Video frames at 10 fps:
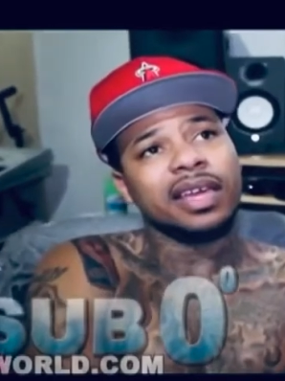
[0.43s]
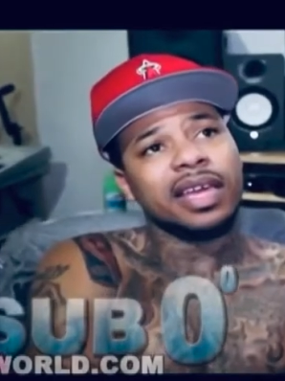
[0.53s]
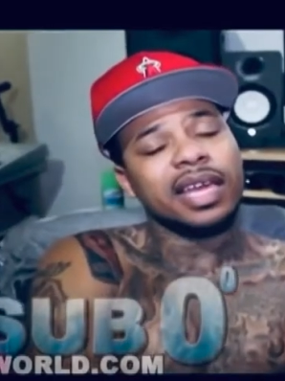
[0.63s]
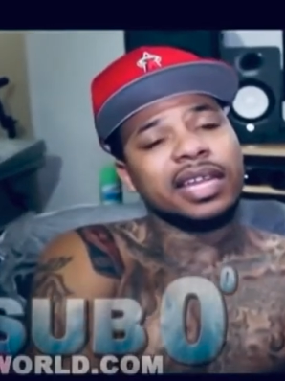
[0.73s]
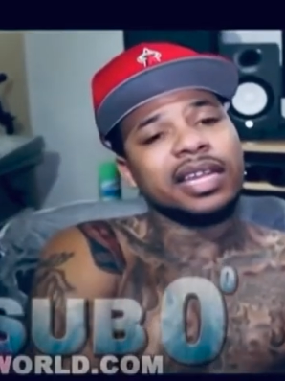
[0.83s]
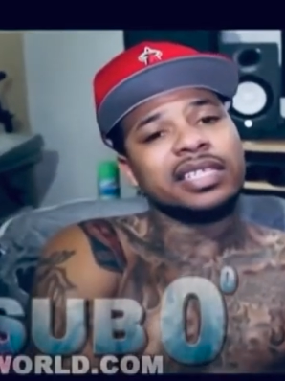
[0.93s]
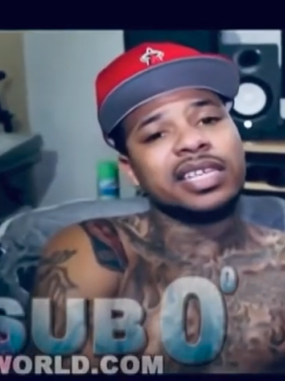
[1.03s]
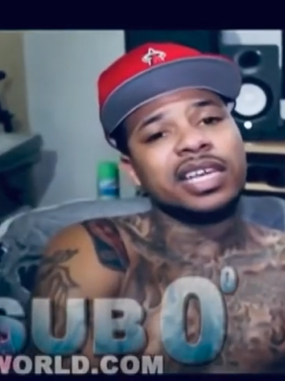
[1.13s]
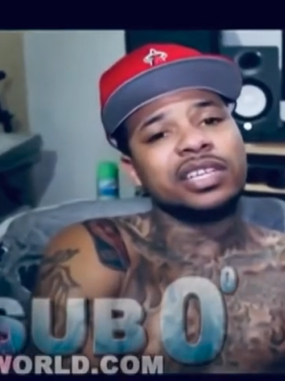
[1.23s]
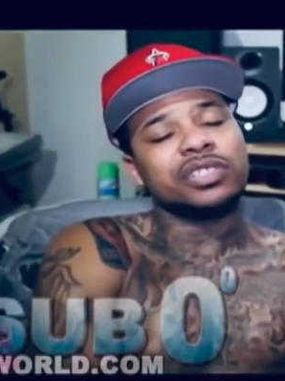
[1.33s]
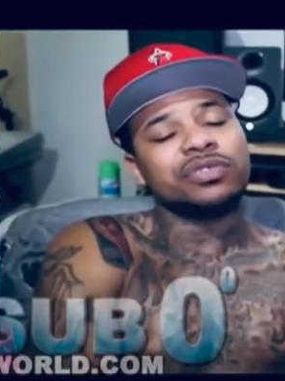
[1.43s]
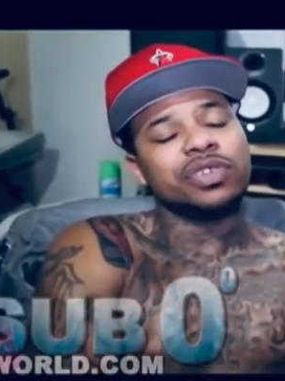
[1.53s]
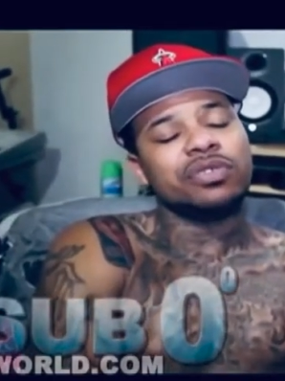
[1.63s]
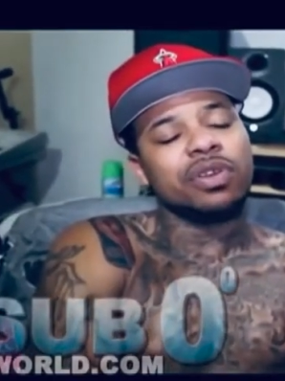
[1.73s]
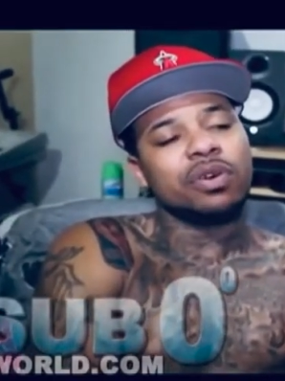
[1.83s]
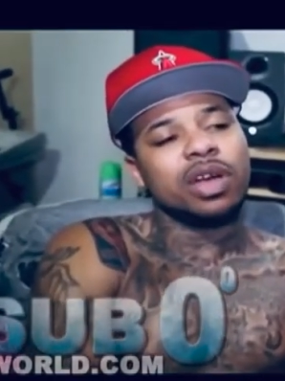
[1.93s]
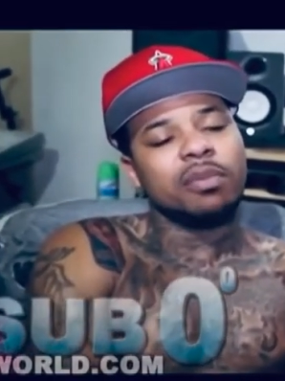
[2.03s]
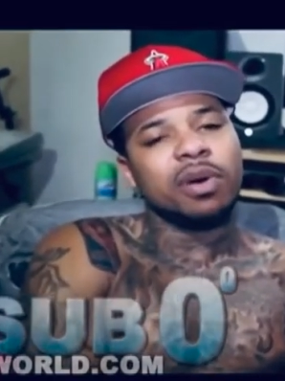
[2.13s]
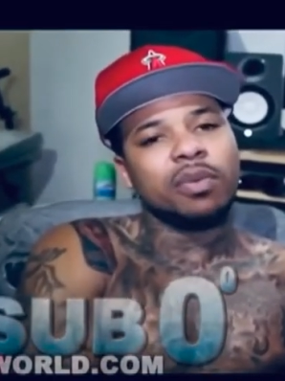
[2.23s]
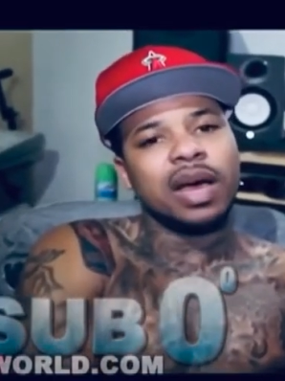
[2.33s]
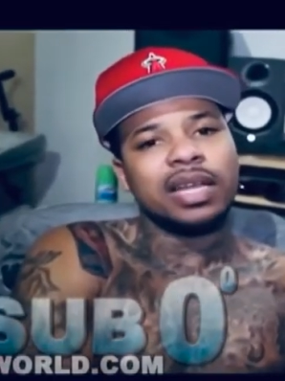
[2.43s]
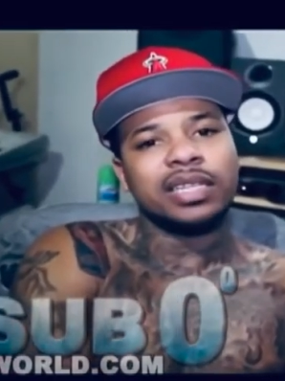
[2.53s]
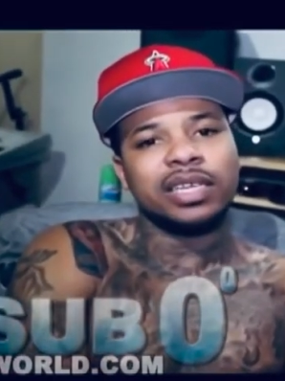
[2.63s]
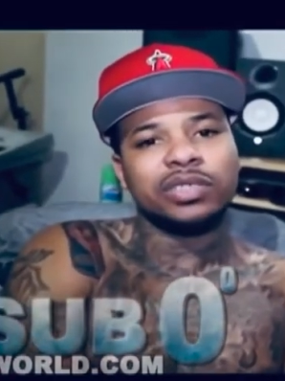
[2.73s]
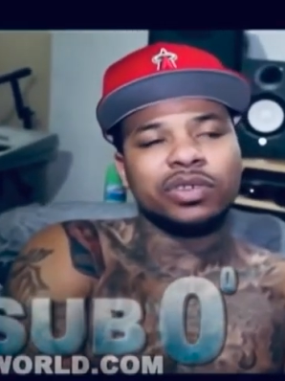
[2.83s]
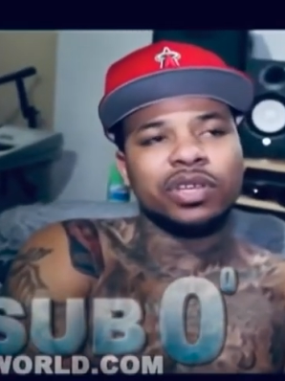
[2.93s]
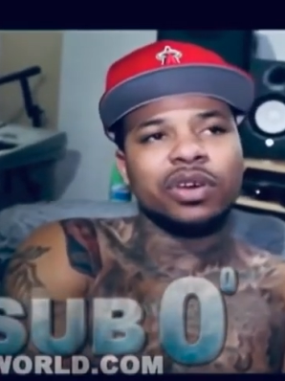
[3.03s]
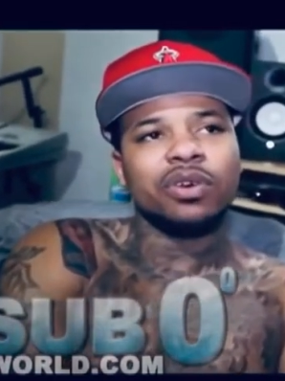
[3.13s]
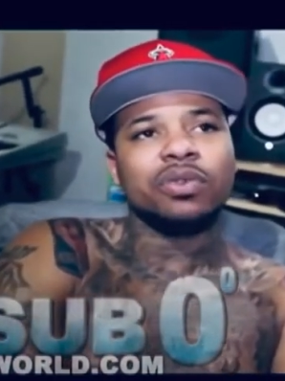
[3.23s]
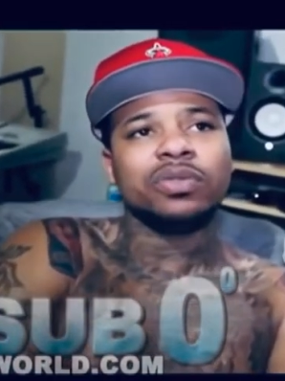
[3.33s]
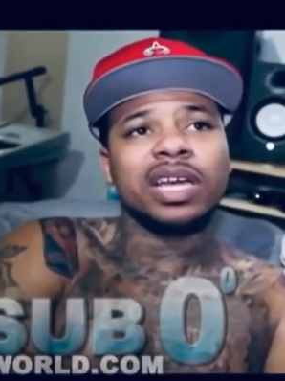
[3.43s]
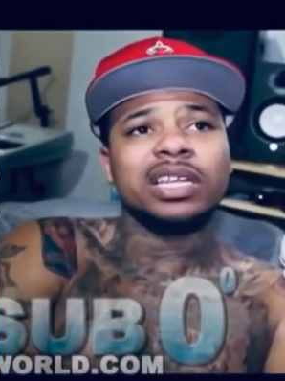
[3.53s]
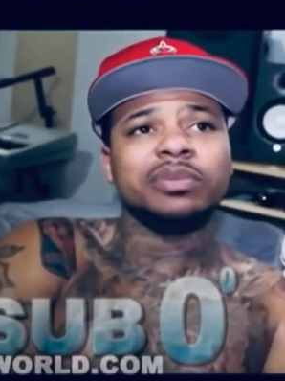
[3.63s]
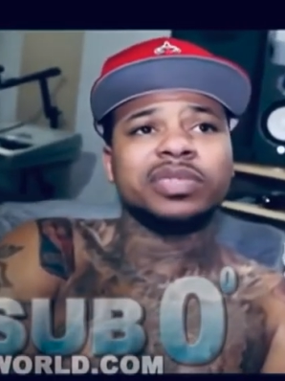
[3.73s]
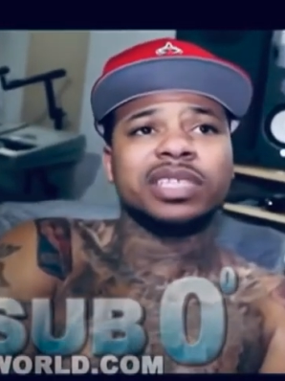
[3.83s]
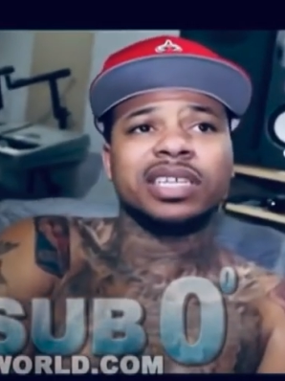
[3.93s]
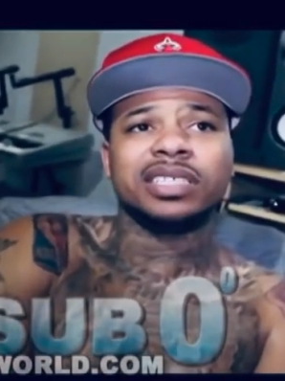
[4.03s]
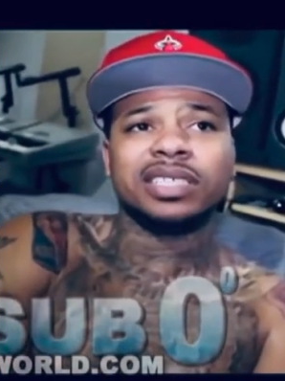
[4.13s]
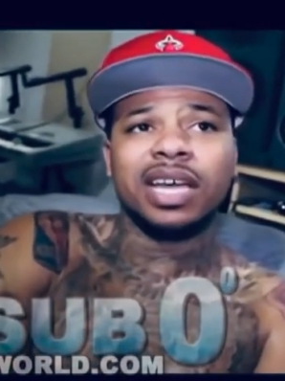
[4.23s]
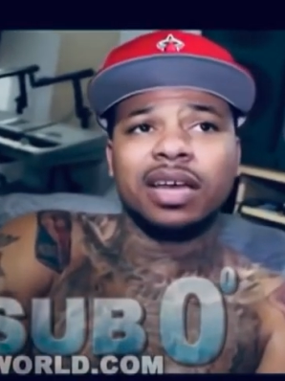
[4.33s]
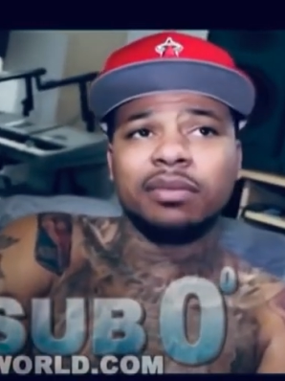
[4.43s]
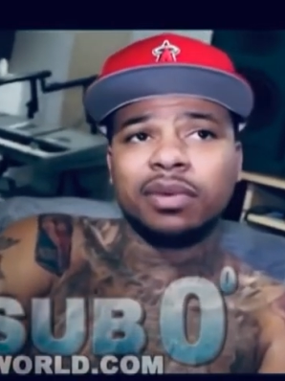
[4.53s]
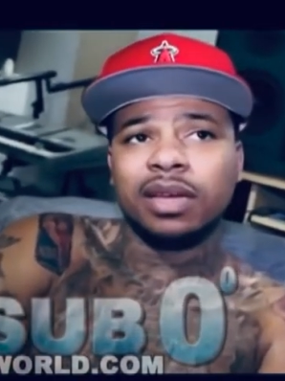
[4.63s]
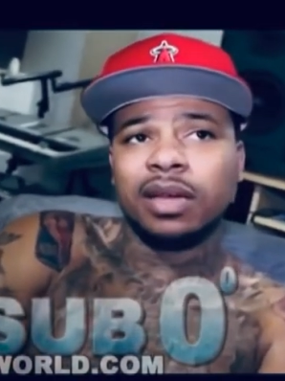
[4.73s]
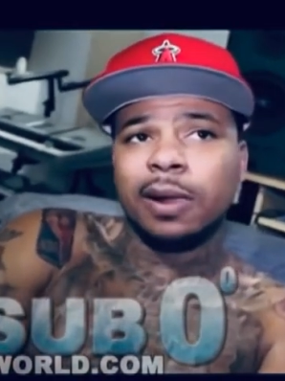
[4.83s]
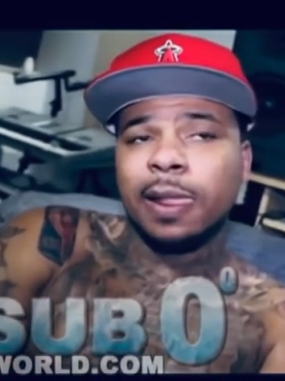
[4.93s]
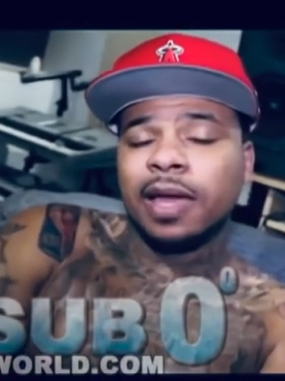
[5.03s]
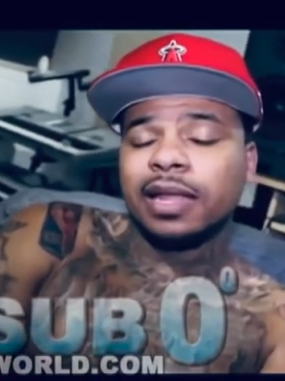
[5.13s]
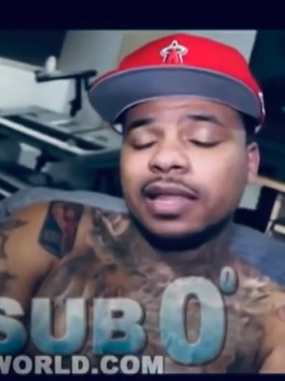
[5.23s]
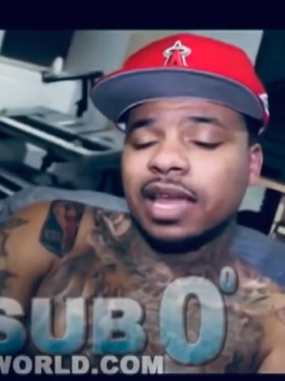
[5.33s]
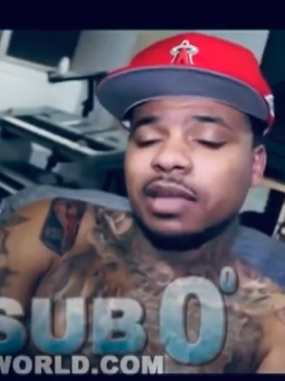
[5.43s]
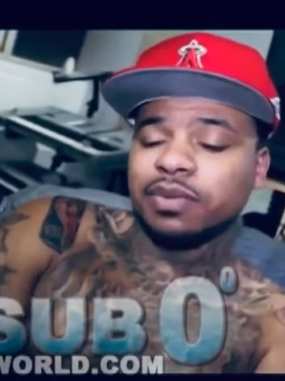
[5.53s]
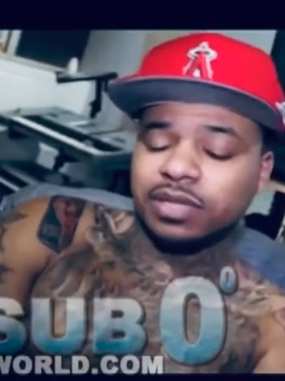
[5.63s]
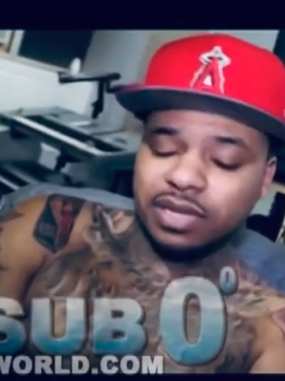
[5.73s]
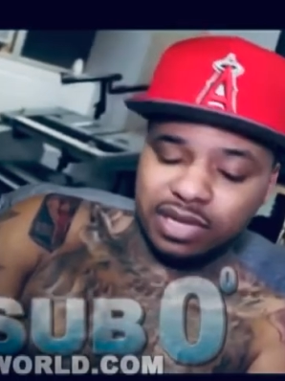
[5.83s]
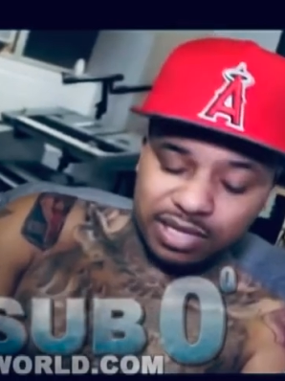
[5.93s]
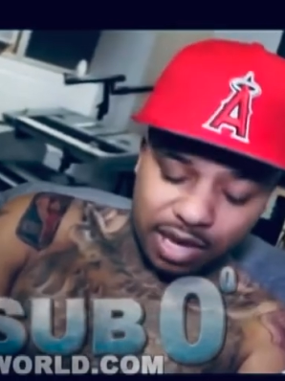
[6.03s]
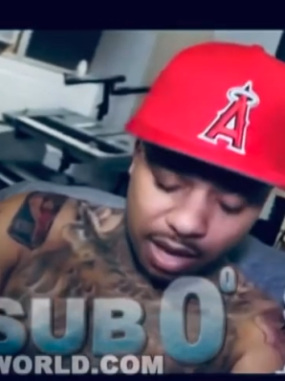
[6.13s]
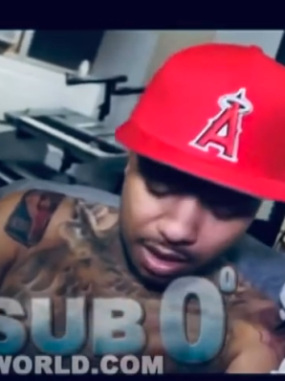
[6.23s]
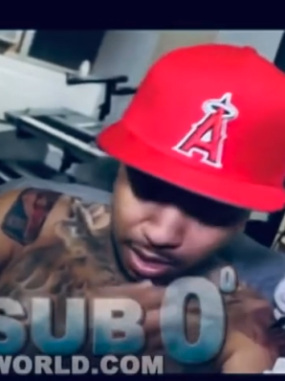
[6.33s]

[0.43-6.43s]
And in this industry, you don't come up with ideas on your own 90% of the time. 90% of the time,